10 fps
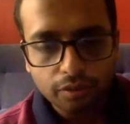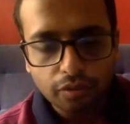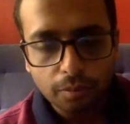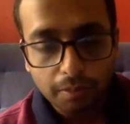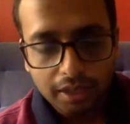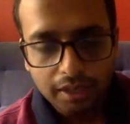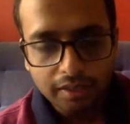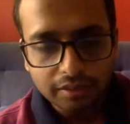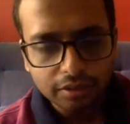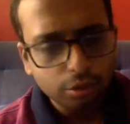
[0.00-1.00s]
For me,
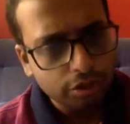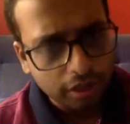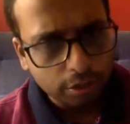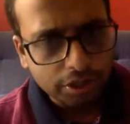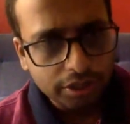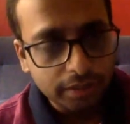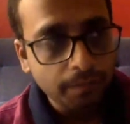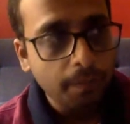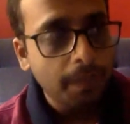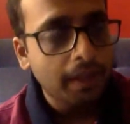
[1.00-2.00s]
it's a social question.